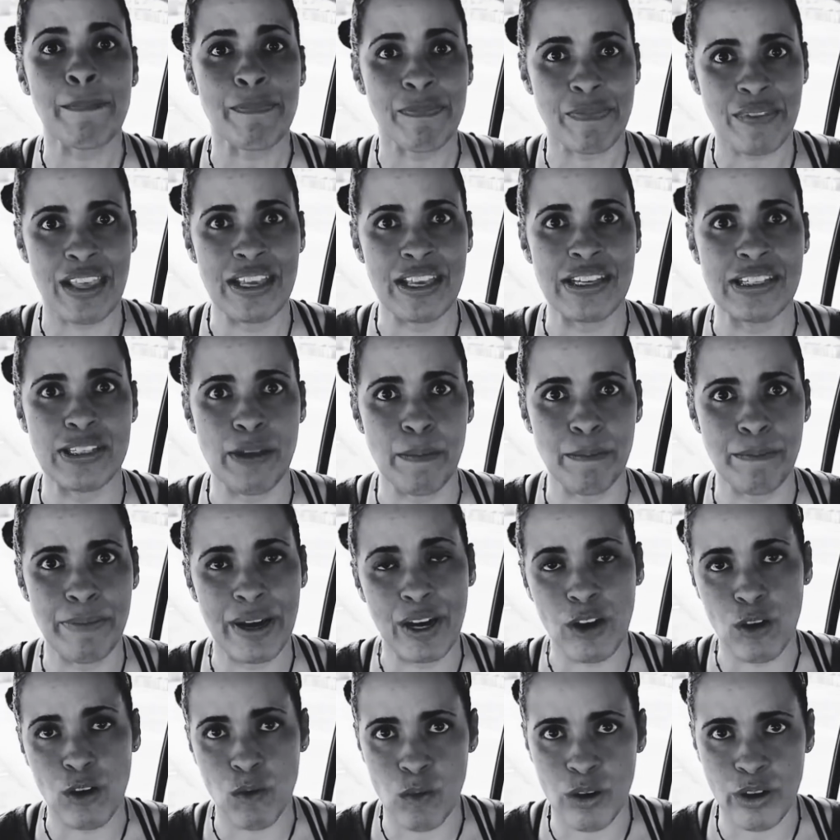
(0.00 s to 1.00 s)
is a
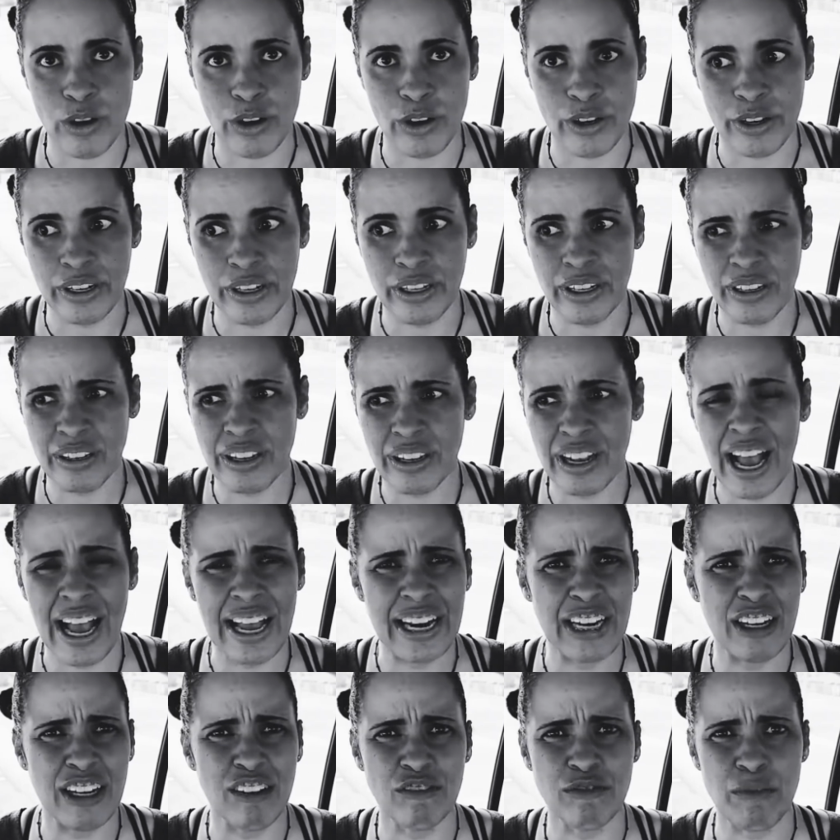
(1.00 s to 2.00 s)
better word, kind
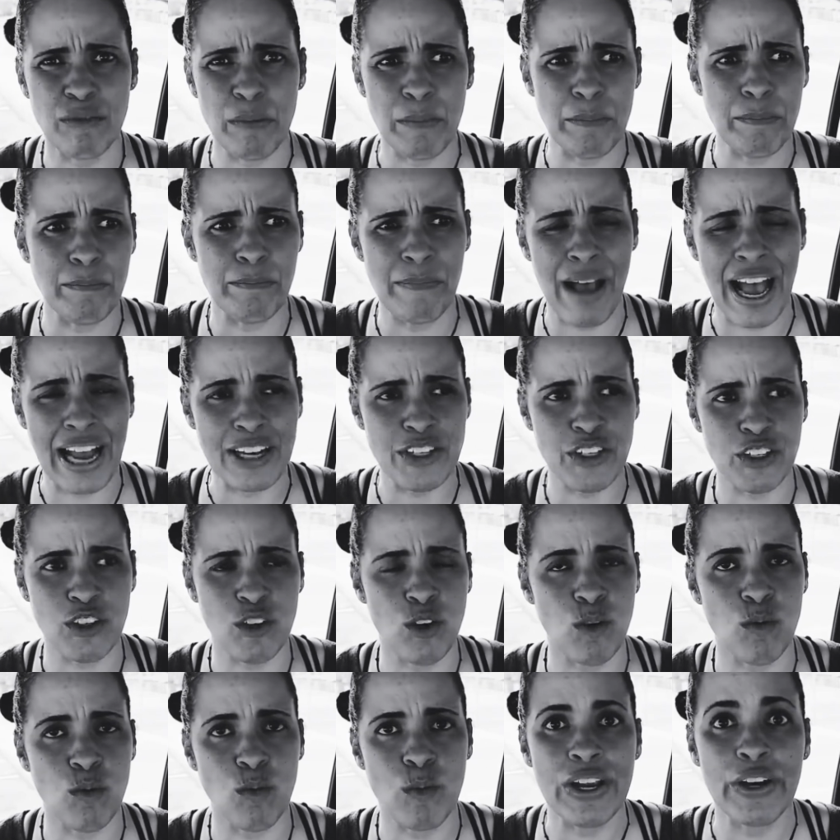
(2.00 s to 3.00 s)
of magical
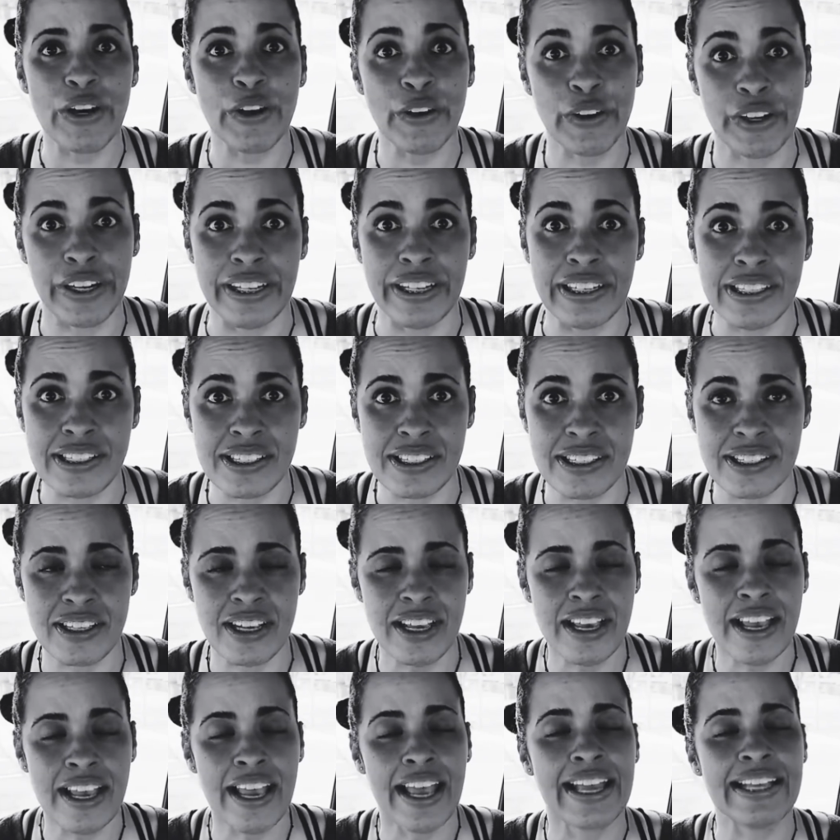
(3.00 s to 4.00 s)
weirdness.
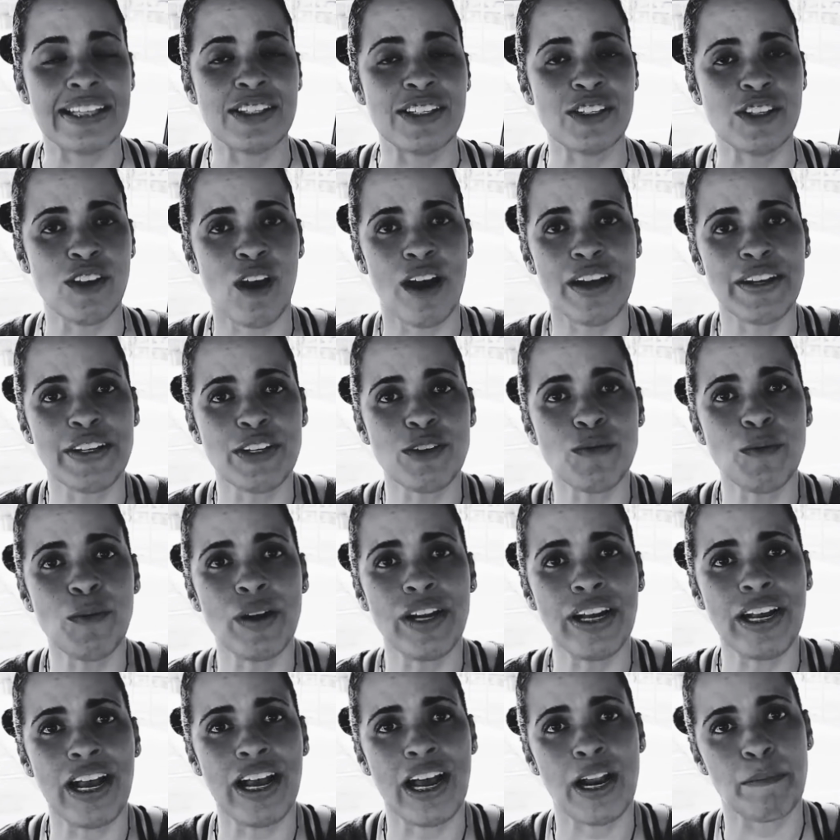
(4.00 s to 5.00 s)
And so I just want
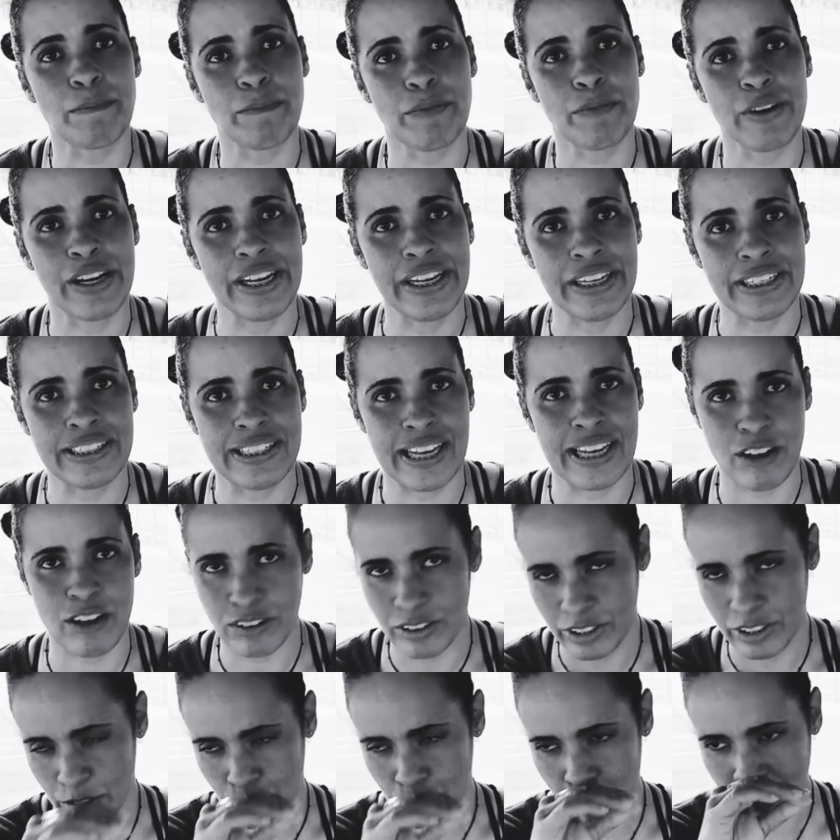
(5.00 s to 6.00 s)
to kind of break it down a
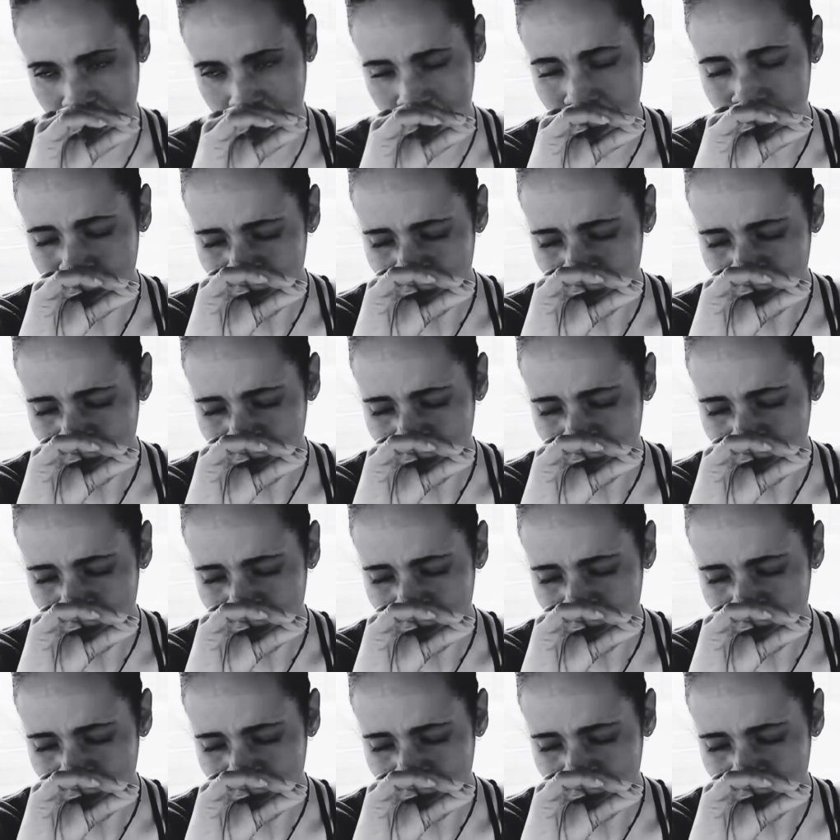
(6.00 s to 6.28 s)
little bit.